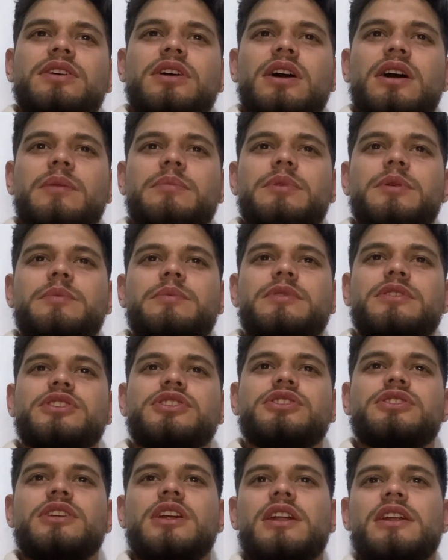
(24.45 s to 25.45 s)
a
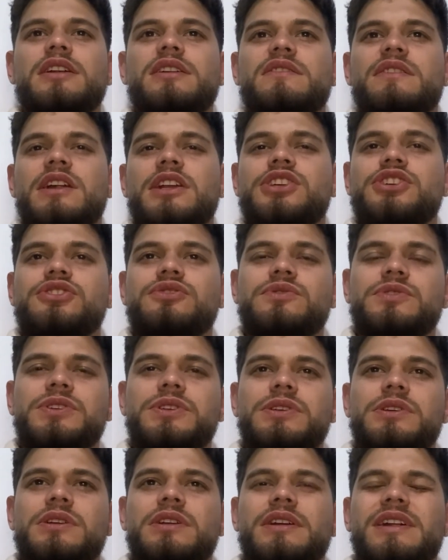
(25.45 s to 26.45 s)
proportional
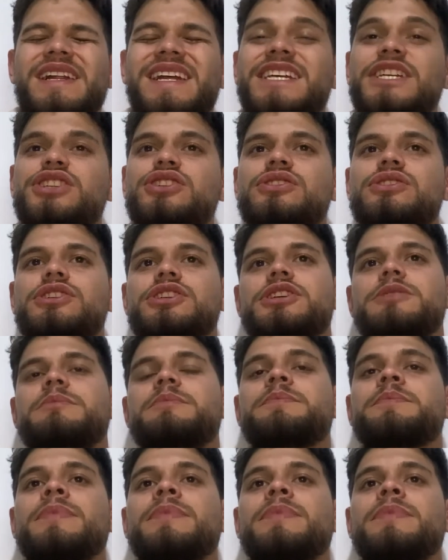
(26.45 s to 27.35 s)
relationship